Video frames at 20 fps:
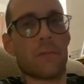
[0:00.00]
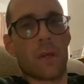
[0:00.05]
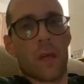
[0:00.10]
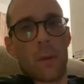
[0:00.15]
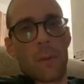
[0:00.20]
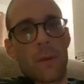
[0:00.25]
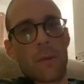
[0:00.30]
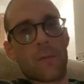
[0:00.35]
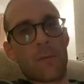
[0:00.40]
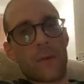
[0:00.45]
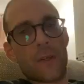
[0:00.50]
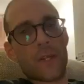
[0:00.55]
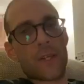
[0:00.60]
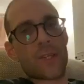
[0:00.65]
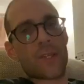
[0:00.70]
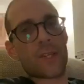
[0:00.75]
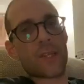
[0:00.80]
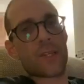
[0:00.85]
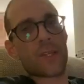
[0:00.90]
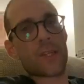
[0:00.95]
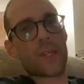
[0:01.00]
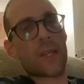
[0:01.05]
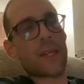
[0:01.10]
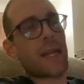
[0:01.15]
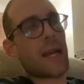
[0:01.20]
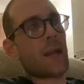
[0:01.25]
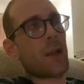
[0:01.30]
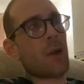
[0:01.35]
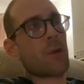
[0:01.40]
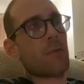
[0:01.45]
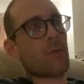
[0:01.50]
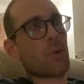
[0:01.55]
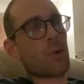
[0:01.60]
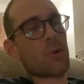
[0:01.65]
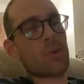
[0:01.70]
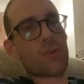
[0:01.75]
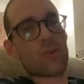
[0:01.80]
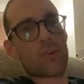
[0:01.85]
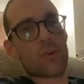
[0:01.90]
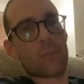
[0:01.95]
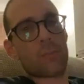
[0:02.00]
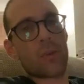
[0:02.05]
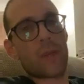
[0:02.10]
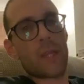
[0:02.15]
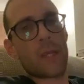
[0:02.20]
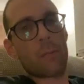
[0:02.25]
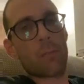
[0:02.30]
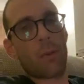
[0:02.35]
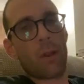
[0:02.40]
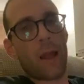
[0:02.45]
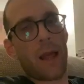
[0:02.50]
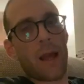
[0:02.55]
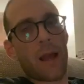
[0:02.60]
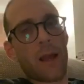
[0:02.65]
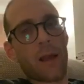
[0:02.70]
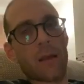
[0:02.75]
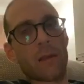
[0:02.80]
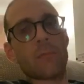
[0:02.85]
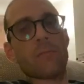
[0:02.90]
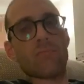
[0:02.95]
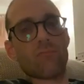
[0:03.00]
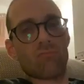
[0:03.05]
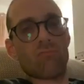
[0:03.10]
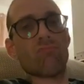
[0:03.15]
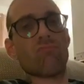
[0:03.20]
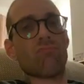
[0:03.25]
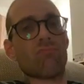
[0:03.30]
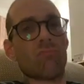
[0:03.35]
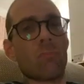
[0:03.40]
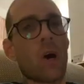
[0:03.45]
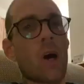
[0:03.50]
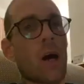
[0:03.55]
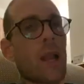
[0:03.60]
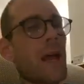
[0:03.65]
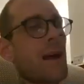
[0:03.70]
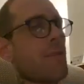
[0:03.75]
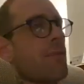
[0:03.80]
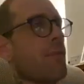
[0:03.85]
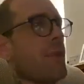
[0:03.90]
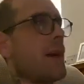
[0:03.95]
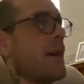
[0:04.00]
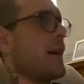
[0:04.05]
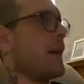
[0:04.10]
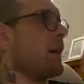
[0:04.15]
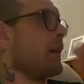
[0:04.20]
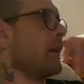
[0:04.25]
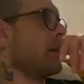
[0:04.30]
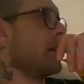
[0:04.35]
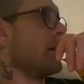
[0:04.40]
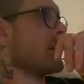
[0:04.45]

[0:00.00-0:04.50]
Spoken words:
I mean, we've consistently had over 100 people out. I'll have that.